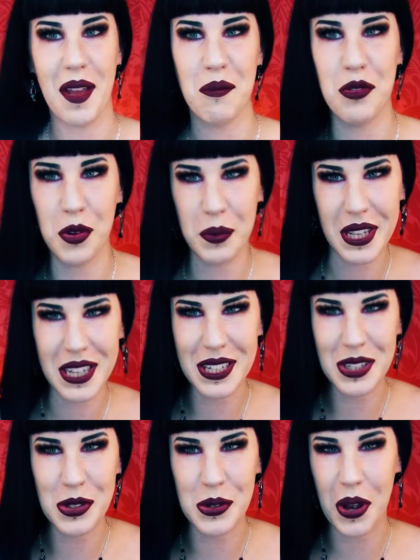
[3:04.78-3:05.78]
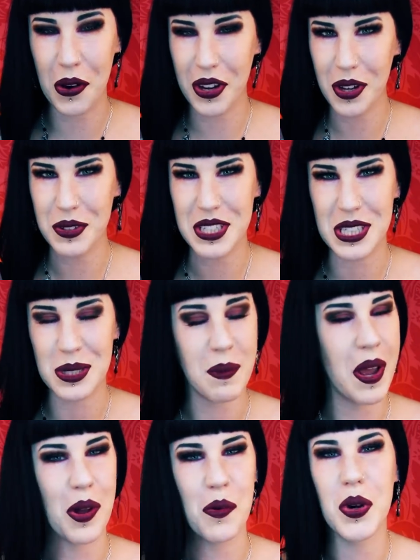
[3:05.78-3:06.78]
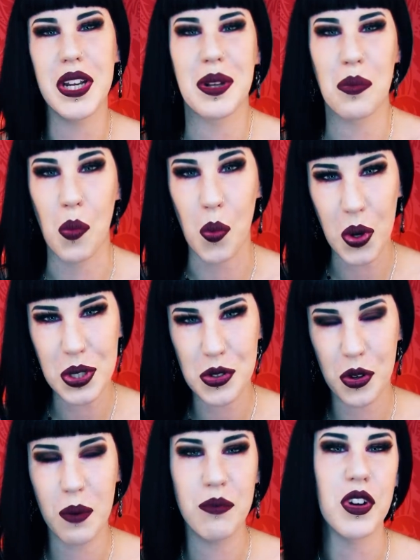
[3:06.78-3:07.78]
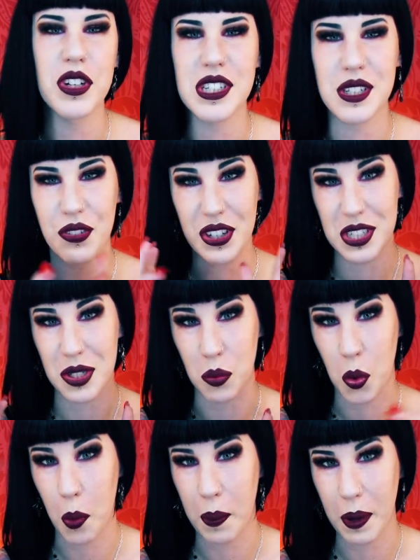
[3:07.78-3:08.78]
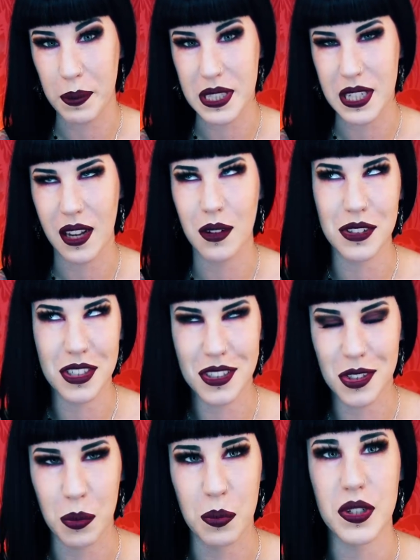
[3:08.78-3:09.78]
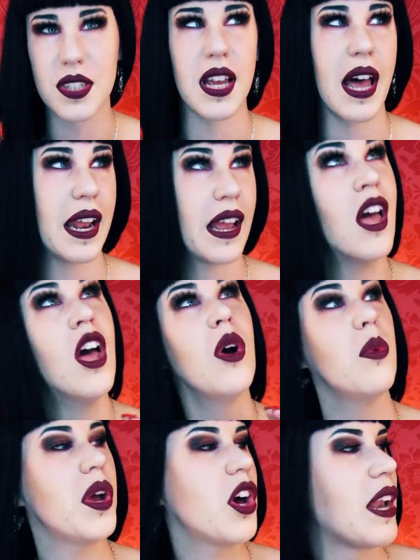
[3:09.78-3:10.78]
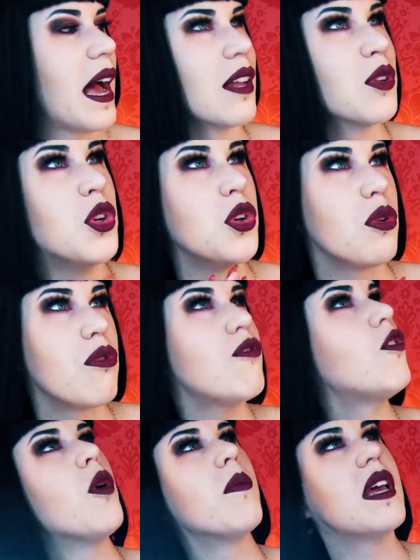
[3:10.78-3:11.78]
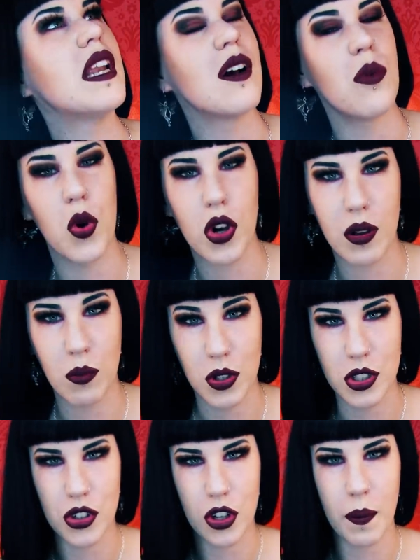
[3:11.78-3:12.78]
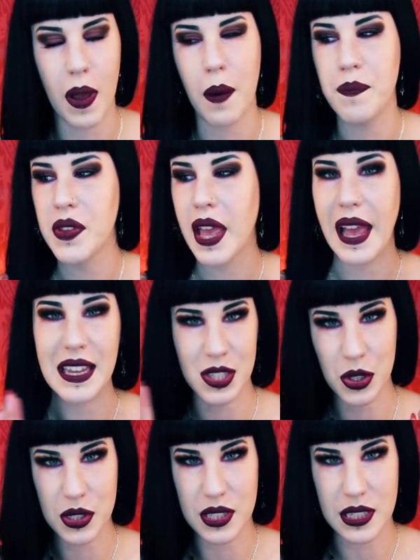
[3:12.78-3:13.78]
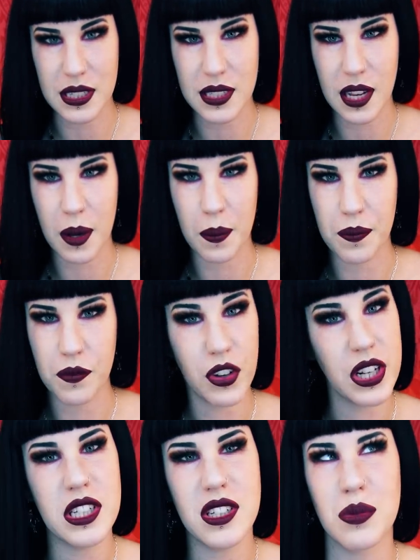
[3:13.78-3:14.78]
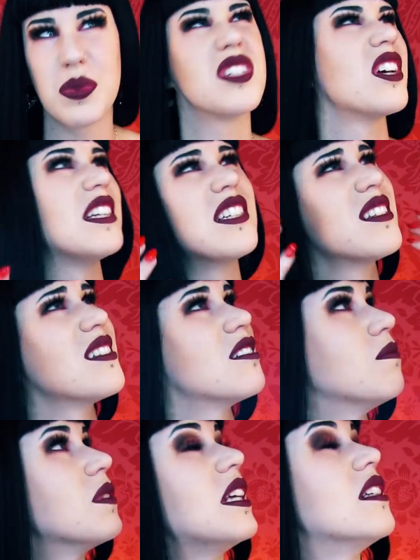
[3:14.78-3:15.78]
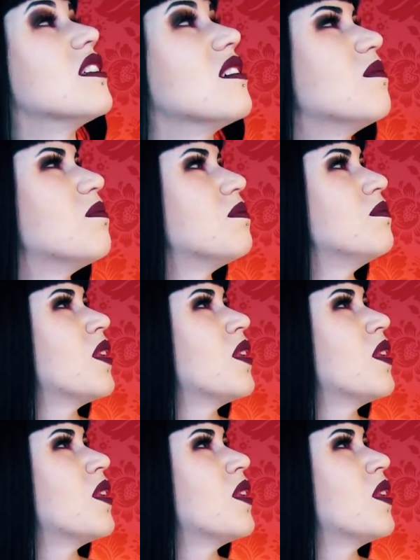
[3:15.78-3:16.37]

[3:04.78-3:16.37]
am filming in a new area, which is my walk-in wardrobe. Vaughn just finished the wallpaper today, which is super exciting. We got our new 4-meter walk-in wardrobe up as soon as it's finished, which I just need to